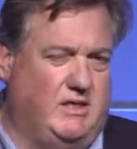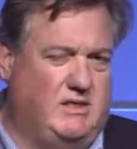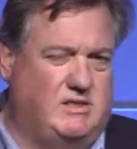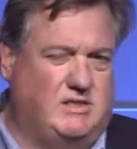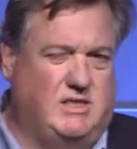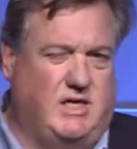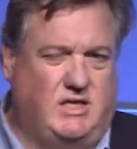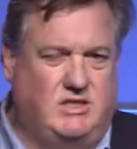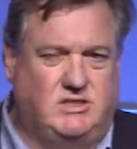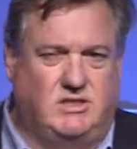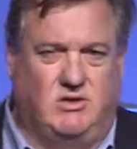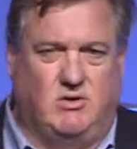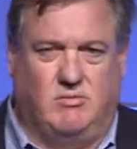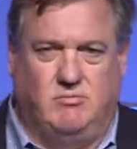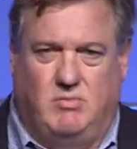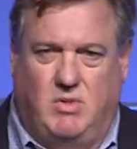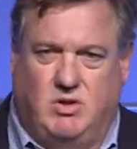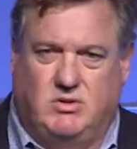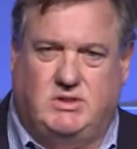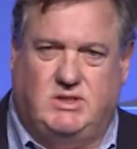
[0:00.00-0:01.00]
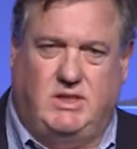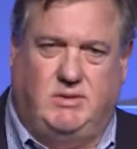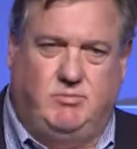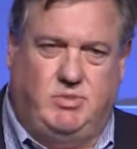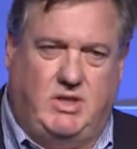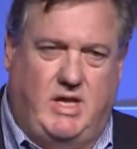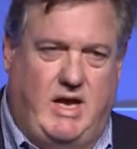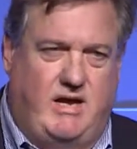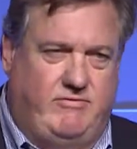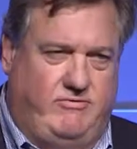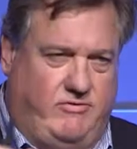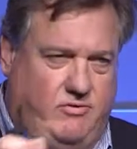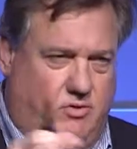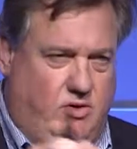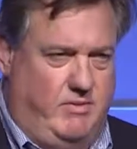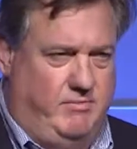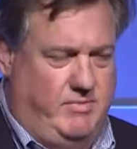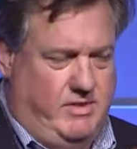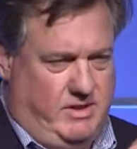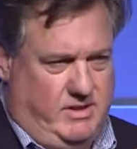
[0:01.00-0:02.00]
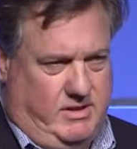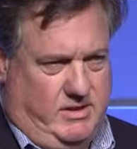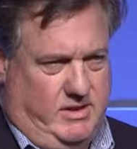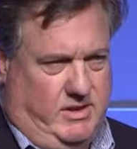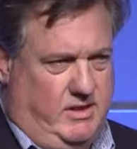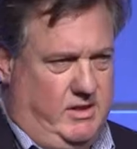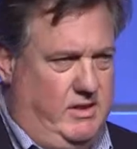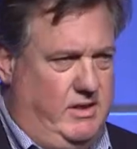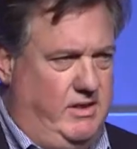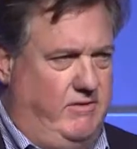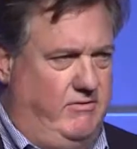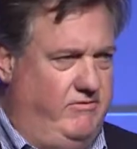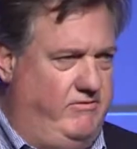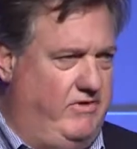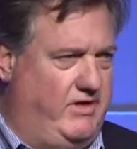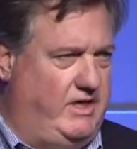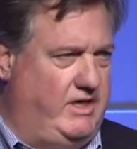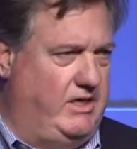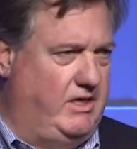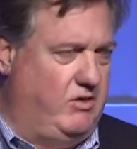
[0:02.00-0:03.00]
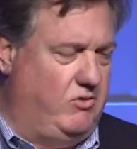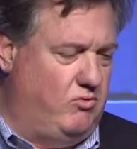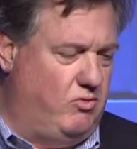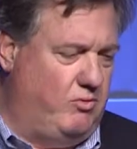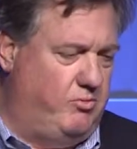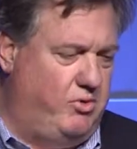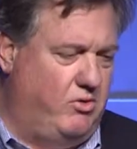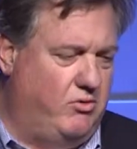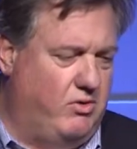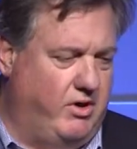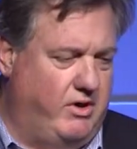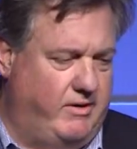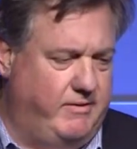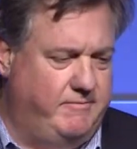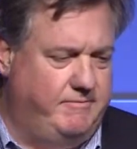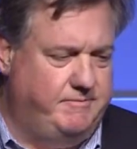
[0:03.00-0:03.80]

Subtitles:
essentially, or multi-platform video report.